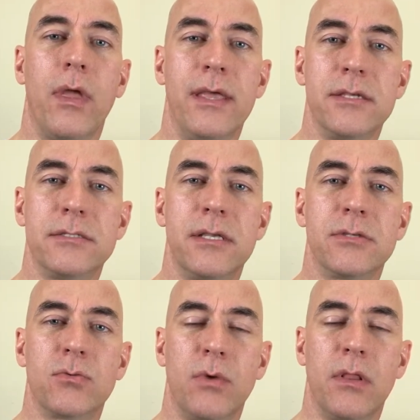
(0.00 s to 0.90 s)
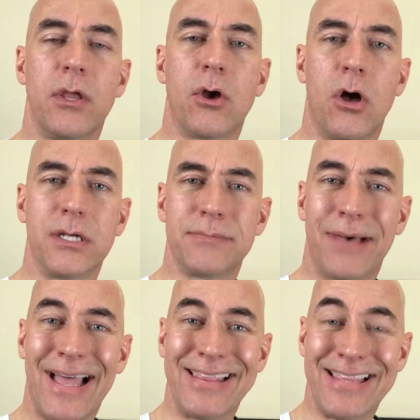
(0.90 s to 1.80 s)
is this really caused
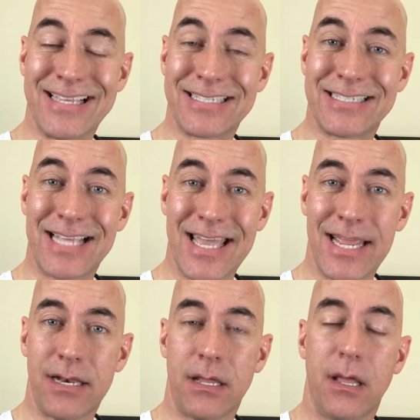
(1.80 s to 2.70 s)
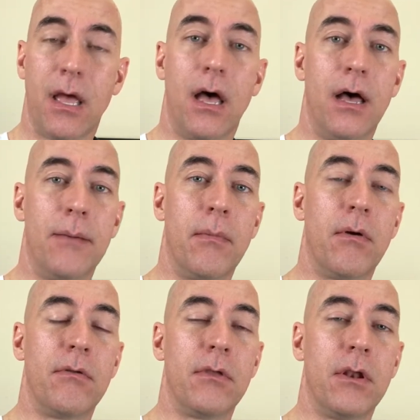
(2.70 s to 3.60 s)
by this tenant? In
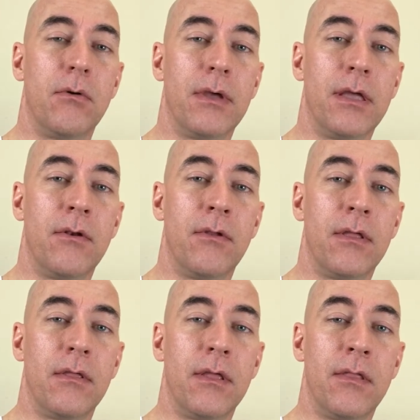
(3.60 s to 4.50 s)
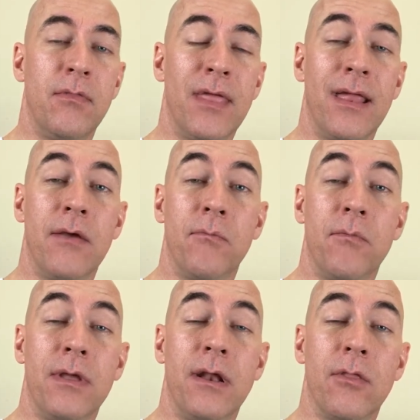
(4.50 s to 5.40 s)

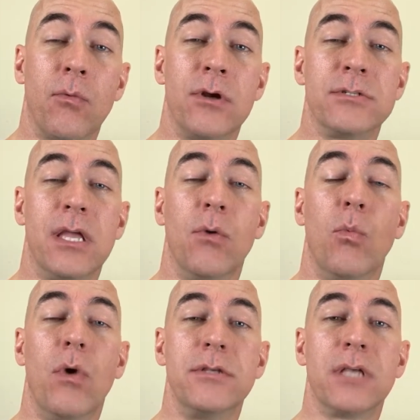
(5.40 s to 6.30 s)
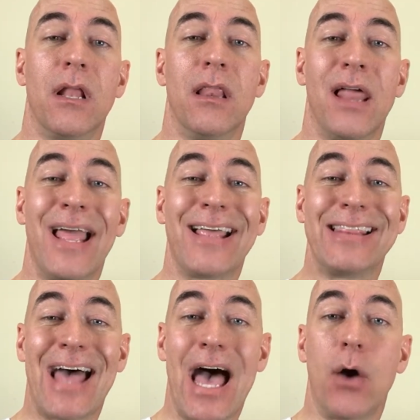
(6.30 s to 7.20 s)
other words, it wasn't
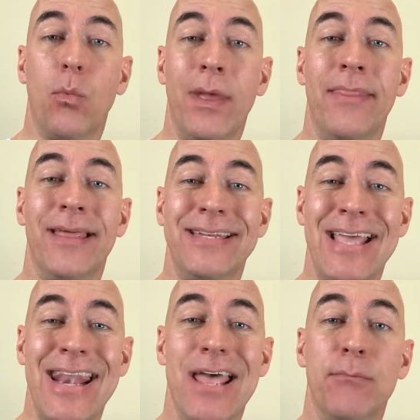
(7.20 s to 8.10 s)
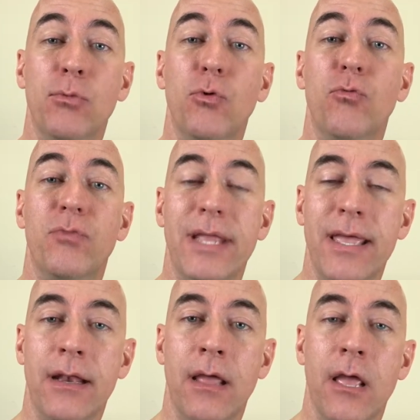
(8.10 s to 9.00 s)
like that when the tenant moved
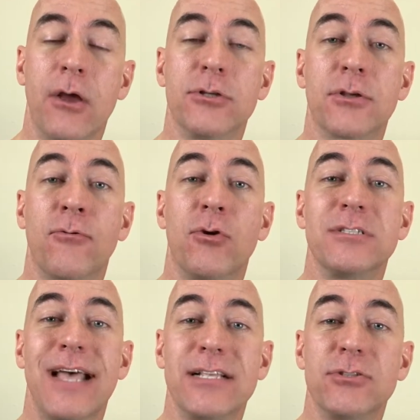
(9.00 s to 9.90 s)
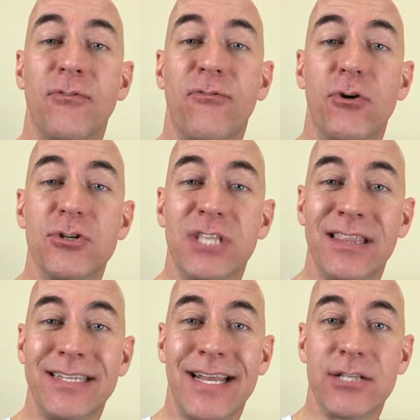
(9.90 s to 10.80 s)
in. Because, of course, that's the first
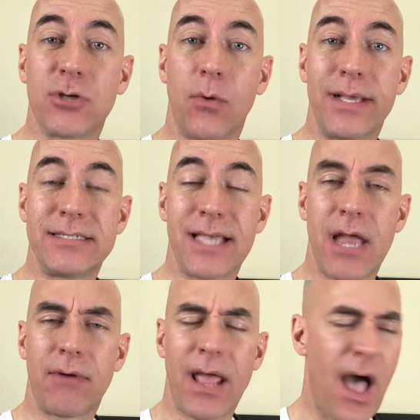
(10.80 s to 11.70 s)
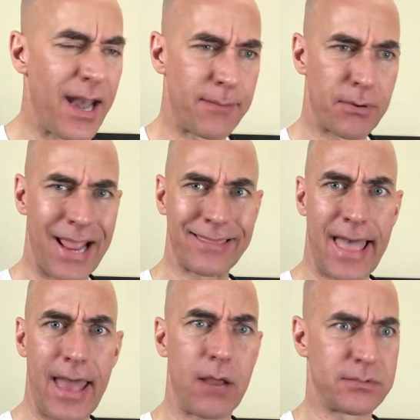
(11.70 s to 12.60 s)
thing the tenants always say, right? I didn't break
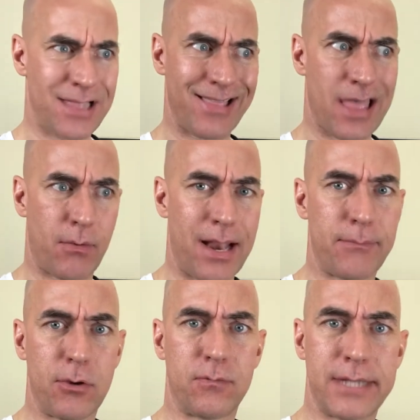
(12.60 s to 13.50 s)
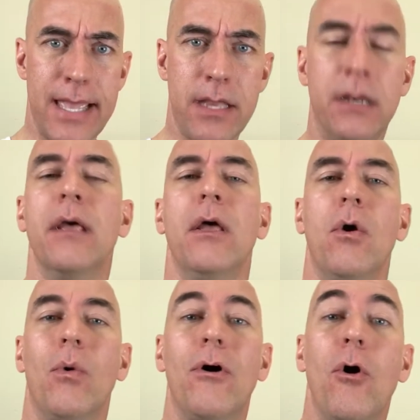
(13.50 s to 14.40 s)
that. It was like that when I moved in.
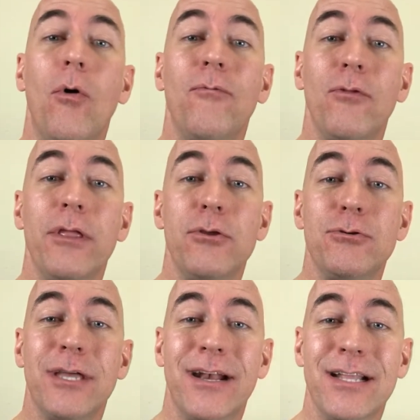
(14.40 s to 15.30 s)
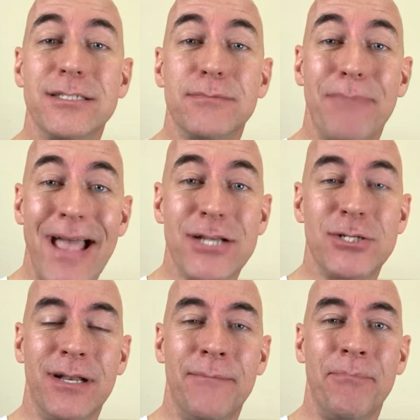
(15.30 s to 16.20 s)
Well, hopefully you did an
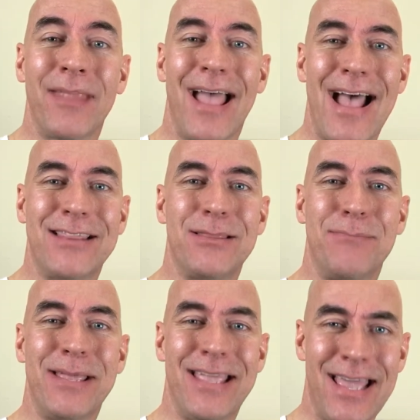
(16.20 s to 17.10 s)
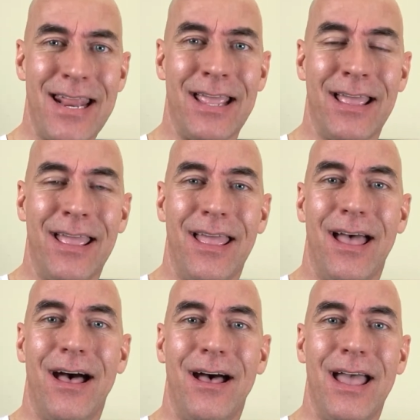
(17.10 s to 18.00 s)
inspection at the beginning
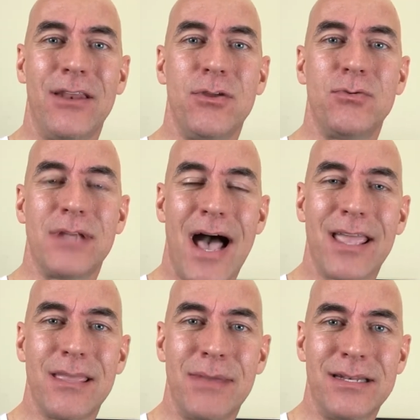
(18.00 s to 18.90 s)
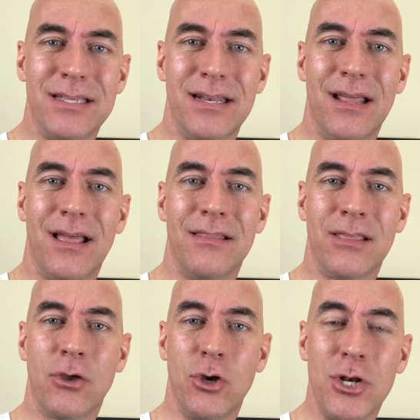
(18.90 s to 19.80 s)
and you documented
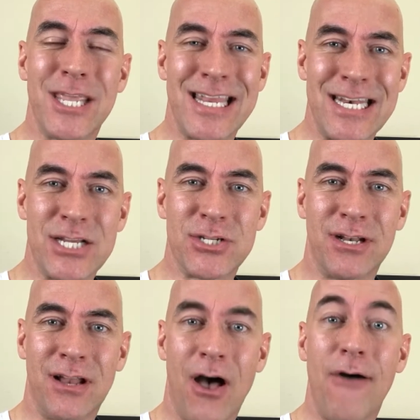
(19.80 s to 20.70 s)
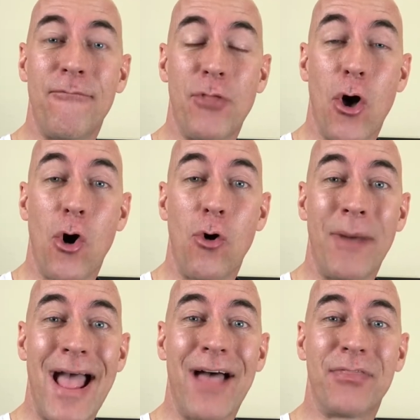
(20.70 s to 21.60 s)
the good condition of the
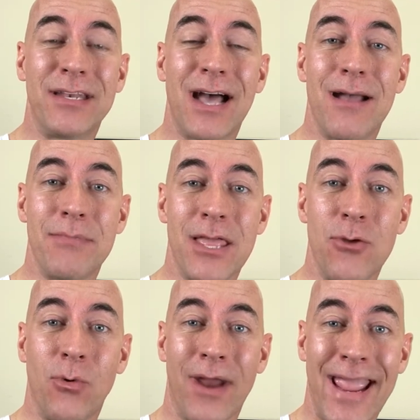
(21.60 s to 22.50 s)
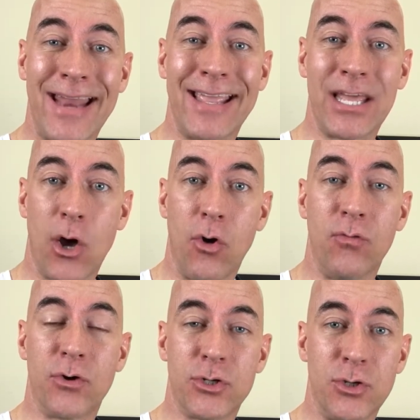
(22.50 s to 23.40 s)
home at the time that you were handing it
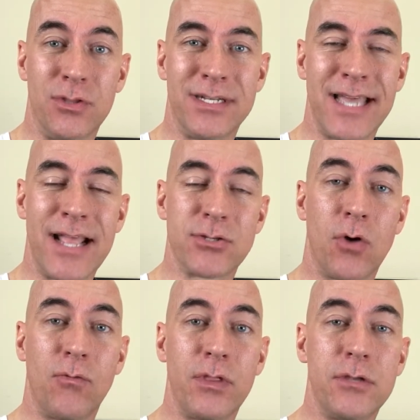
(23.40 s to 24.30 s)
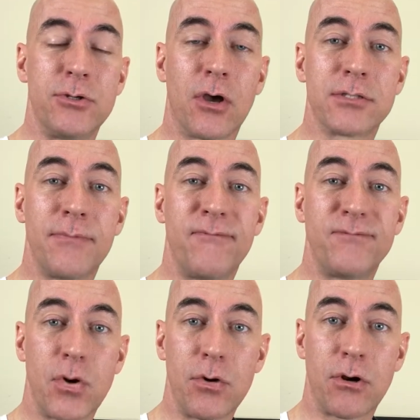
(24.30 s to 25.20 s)
over to the tenants. Hopefully you took some
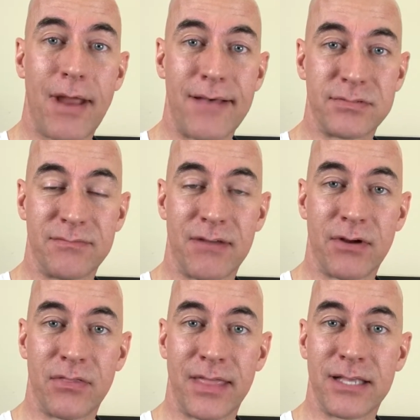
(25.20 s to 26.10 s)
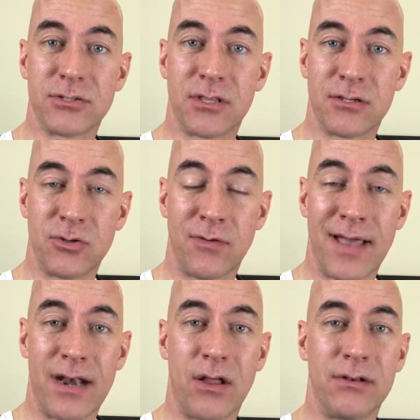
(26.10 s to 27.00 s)
photographs of everything so that you've
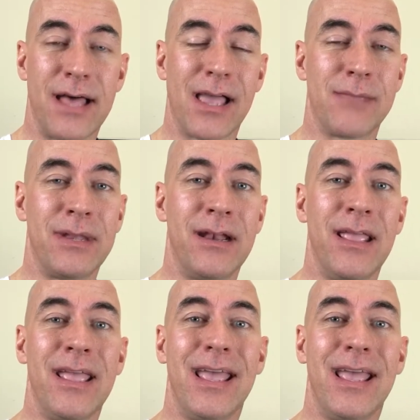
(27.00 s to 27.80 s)
got it all documented,